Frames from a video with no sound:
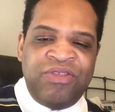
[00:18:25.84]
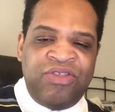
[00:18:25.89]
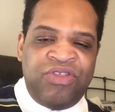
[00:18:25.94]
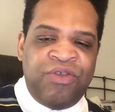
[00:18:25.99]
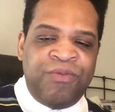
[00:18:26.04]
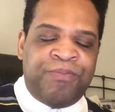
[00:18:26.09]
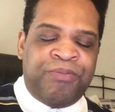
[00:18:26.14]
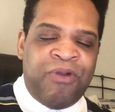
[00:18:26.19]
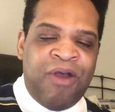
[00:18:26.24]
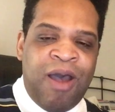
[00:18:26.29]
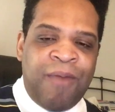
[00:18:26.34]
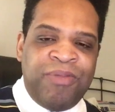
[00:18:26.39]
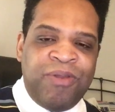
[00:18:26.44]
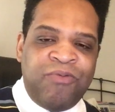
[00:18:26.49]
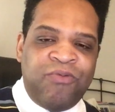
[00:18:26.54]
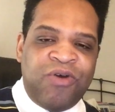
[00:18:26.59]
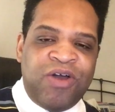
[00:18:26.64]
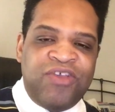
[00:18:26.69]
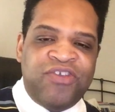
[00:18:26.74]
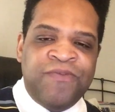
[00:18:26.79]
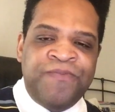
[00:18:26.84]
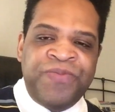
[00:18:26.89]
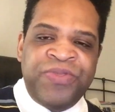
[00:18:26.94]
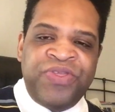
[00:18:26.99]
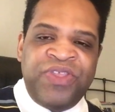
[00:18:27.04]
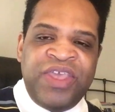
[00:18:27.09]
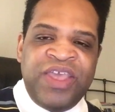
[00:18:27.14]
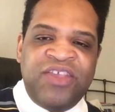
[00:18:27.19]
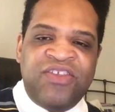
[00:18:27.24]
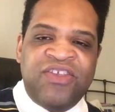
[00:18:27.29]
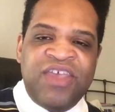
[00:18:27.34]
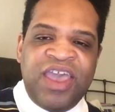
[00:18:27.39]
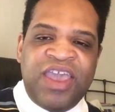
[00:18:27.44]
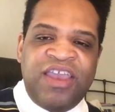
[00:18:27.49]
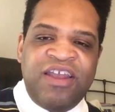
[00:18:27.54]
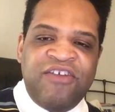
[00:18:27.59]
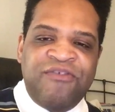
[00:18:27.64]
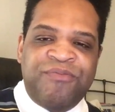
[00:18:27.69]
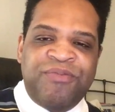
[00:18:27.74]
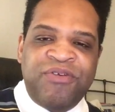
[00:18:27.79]
the problem was the
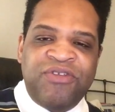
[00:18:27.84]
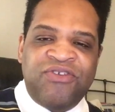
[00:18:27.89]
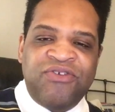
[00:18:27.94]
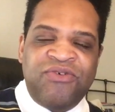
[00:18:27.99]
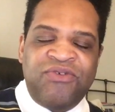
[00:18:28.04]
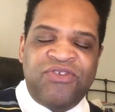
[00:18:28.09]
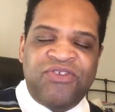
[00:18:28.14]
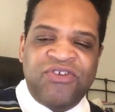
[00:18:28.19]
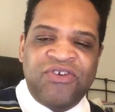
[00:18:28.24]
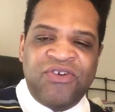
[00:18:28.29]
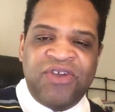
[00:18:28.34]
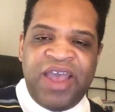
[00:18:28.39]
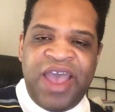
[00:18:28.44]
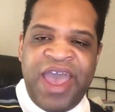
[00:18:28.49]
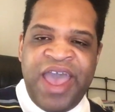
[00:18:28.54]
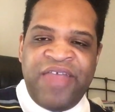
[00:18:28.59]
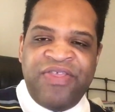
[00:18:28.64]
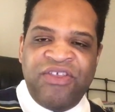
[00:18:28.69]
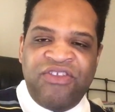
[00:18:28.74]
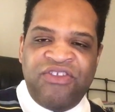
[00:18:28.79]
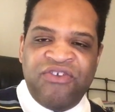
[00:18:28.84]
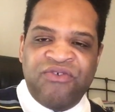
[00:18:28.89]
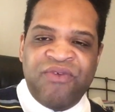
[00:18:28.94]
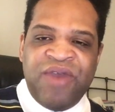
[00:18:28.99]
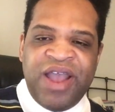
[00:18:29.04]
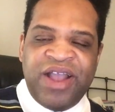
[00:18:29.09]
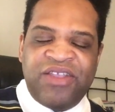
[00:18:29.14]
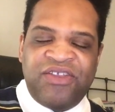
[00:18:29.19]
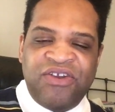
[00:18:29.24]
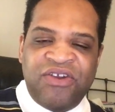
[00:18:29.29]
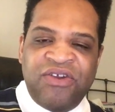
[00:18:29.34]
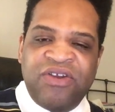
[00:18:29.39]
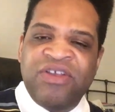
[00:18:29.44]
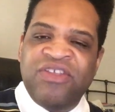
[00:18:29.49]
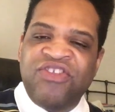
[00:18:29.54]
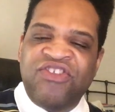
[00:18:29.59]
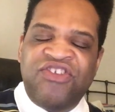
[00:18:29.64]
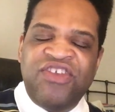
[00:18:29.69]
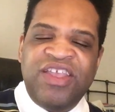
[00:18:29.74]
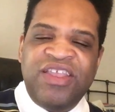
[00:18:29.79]
executive producer and the director
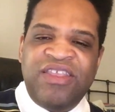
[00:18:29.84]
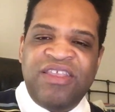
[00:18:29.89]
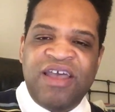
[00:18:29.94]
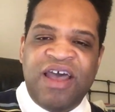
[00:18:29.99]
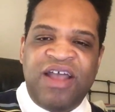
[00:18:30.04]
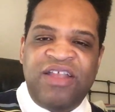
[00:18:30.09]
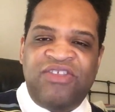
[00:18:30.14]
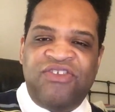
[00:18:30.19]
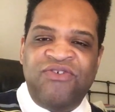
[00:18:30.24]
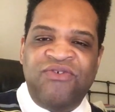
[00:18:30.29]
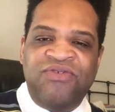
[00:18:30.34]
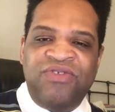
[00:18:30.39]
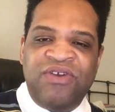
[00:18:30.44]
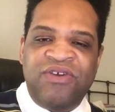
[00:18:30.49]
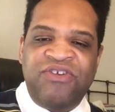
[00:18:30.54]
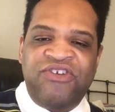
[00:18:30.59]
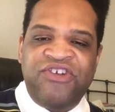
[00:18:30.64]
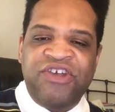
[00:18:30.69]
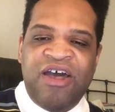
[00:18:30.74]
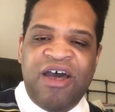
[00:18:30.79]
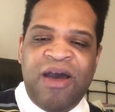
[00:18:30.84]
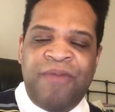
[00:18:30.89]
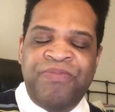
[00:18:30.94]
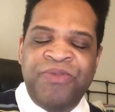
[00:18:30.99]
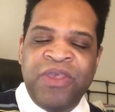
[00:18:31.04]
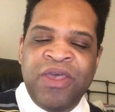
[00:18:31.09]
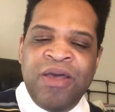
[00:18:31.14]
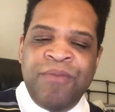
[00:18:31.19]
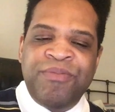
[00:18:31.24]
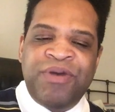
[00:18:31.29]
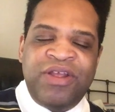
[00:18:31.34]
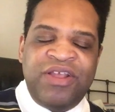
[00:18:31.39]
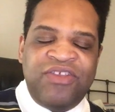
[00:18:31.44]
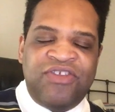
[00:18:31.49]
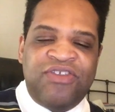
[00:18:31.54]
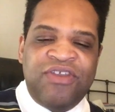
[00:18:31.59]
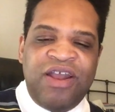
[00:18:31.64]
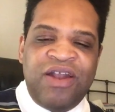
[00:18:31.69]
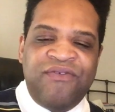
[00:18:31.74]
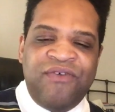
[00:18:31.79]
did not do their job, but
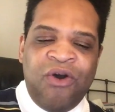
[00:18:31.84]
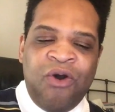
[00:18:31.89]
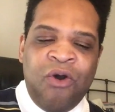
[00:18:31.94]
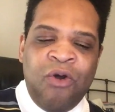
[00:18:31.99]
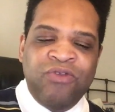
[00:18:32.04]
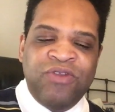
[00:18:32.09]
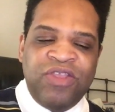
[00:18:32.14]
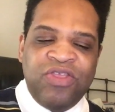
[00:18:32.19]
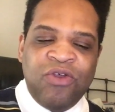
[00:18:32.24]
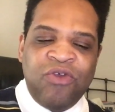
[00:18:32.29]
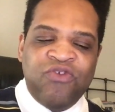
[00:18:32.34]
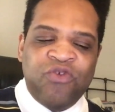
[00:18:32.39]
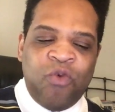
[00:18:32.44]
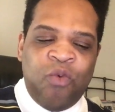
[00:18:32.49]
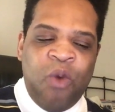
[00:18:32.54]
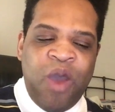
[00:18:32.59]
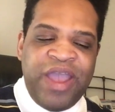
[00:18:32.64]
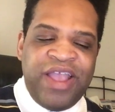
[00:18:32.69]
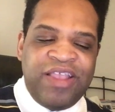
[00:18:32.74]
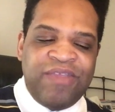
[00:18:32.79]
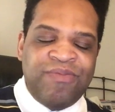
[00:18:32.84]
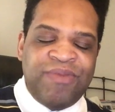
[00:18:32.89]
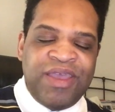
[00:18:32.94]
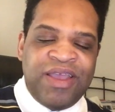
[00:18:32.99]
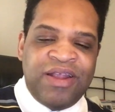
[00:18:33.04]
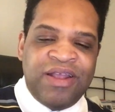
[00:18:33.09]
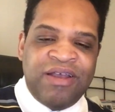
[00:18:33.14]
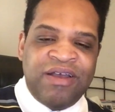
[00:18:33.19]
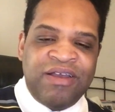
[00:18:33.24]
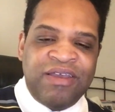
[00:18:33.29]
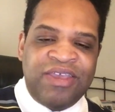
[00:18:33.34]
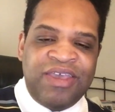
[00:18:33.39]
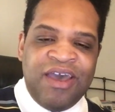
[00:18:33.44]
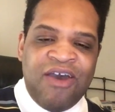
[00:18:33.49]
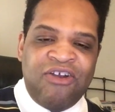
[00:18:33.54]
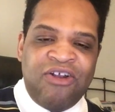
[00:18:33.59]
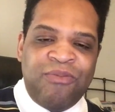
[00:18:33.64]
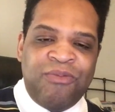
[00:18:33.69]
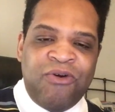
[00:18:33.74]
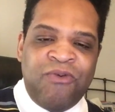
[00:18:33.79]
instead of holding those white men
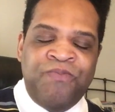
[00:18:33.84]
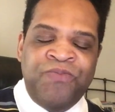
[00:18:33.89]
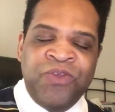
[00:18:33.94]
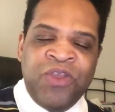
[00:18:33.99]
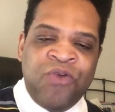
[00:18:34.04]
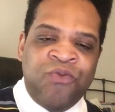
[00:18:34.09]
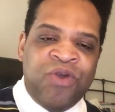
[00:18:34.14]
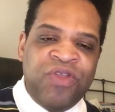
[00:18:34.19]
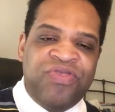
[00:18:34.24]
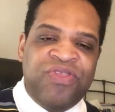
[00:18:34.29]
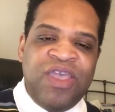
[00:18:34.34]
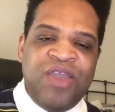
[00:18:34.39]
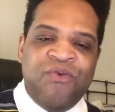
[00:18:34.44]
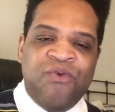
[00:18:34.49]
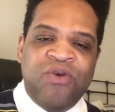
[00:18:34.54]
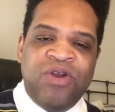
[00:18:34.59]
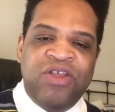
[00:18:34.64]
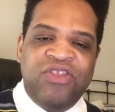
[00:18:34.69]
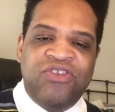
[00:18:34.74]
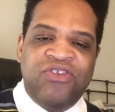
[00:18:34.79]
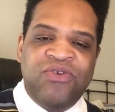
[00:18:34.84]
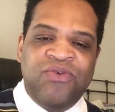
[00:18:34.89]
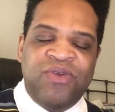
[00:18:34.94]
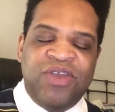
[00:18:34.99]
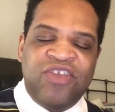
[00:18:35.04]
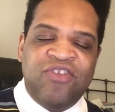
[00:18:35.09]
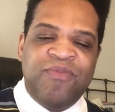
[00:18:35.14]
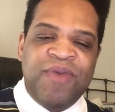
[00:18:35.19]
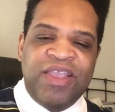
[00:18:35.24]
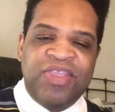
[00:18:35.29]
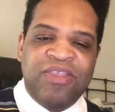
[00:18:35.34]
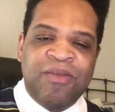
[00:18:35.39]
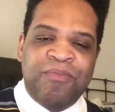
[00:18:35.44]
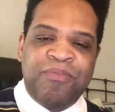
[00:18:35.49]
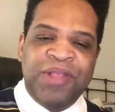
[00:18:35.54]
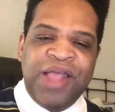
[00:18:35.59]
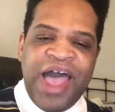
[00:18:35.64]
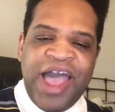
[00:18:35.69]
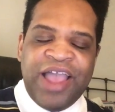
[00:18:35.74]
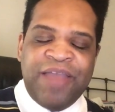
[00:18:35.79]
accountable, what they want to do is make the
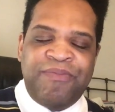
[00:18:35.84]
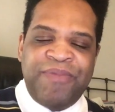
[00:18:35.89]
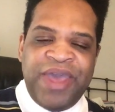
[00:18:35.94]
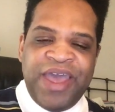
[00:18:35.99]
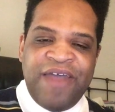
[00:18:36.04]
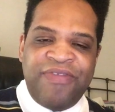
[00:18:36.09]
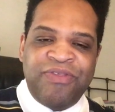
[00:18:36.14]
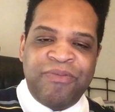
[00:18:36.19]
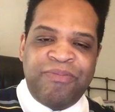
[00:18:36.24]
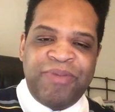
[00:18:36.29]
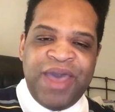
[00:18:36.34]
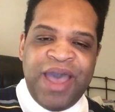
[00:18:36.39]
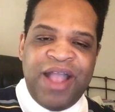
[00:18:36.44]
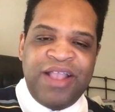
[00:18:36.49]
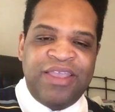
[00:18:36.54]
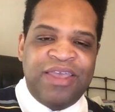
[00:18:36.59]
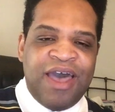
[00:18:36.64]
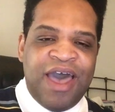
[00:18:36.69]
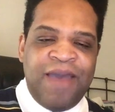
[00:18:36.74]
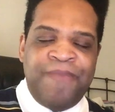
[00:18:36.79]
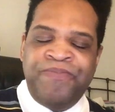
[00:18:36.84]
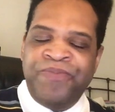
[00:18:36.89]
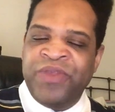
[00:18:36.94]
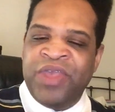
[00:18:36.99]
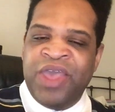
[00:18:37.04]
black man the bad guy,